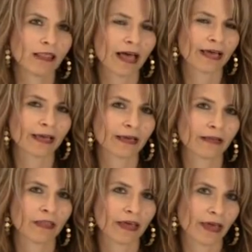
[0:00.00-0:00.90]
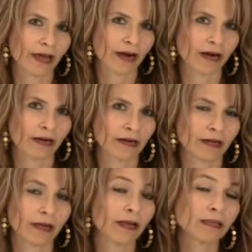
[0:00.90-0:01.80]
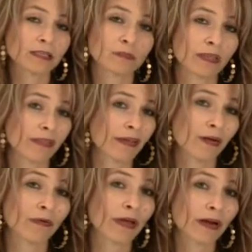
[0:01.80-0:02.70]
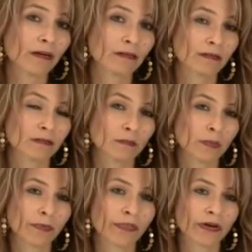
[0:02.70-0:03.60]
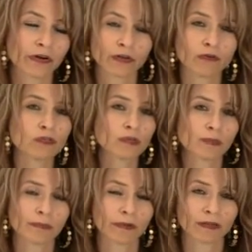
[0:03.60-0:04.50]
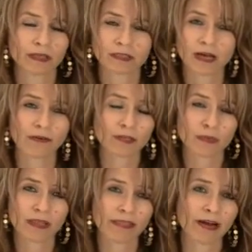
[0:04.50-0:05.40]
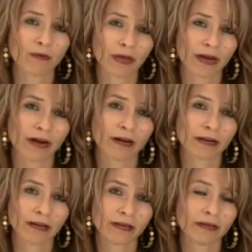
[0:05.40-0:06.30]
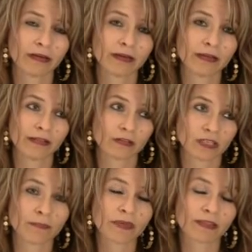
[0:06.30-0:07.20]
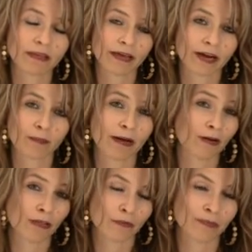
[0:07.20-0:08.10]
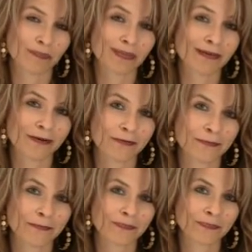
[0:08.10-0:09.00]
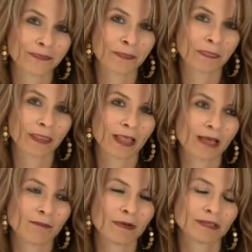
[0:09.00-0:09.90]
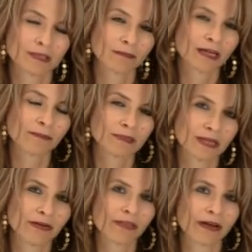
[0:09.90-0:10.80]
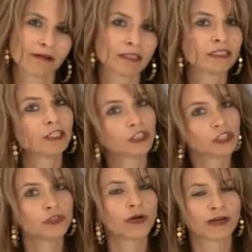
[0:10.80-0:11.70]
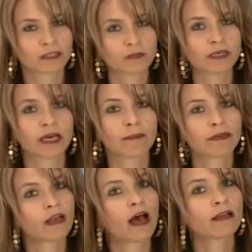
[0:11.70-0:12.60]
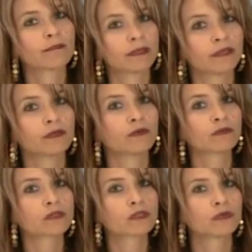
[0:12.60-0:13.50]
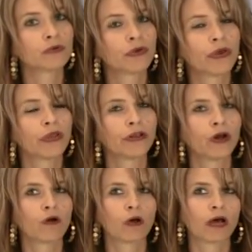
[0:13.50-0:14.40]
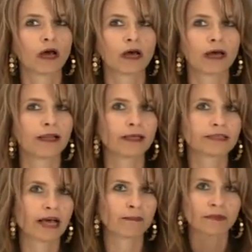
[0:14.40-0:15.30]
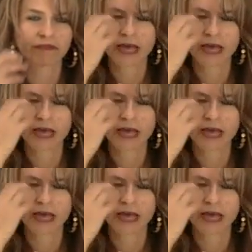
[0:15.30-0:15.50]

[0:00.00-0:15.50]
like they care. It doesn't mean that they don't care. People that are using people, it doesn't always mean that they don't care there's something that they care about or they wouldn't be there. But sometimes they're there to teach you how to speak up and not be used. You know, a, a, an example of